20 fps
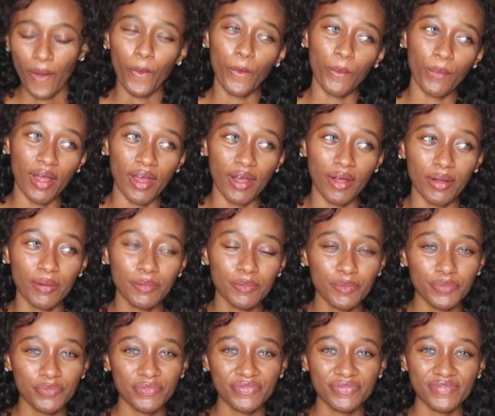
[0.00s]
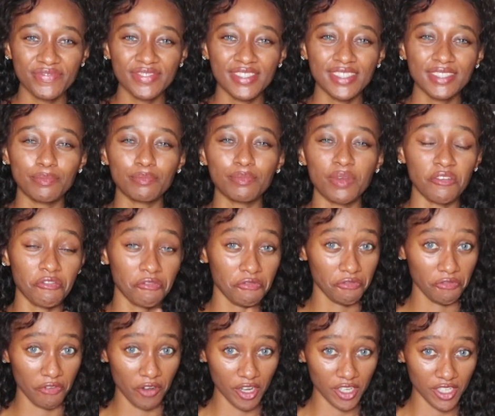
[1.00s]
Well, my
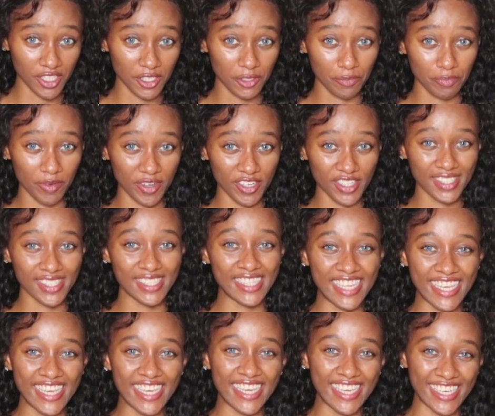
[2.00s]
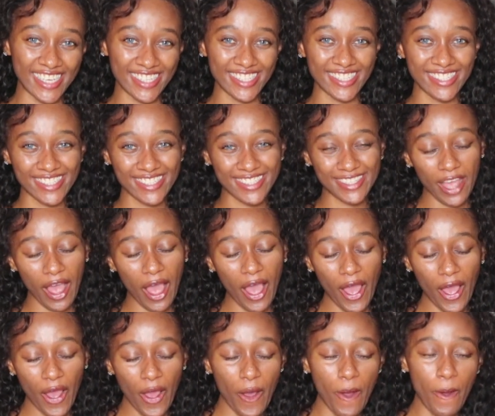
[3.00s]
first person is
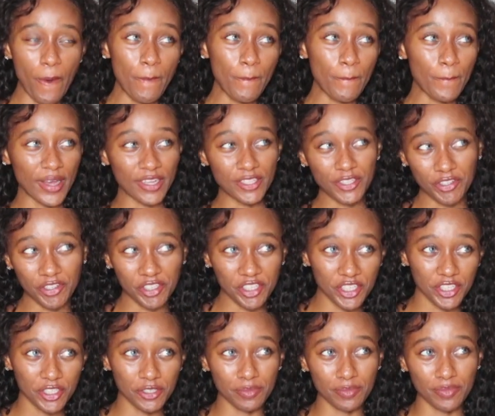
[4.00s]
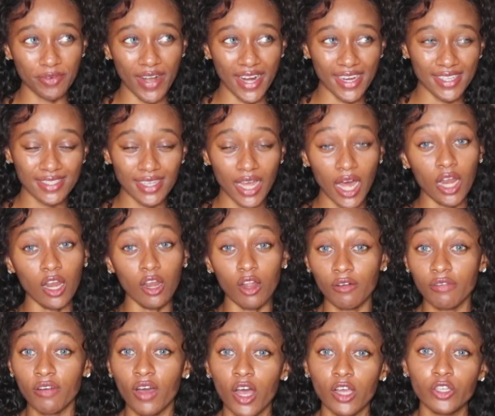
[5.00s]
Patricia Bright. I
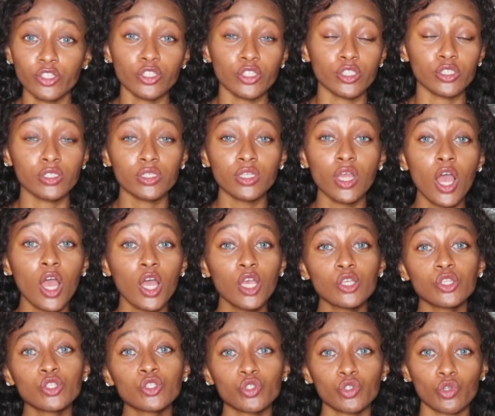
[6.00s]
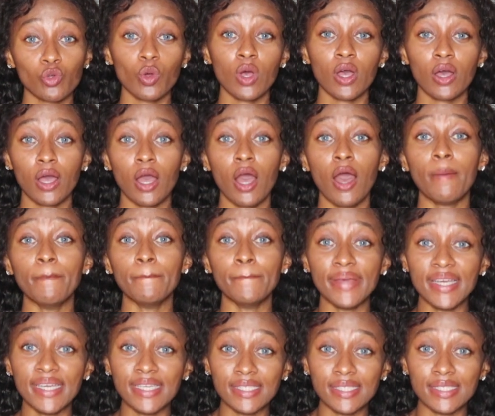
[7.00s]
love her. She's so
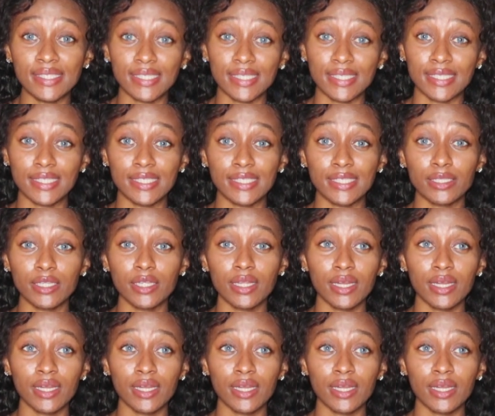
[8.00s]
amazing.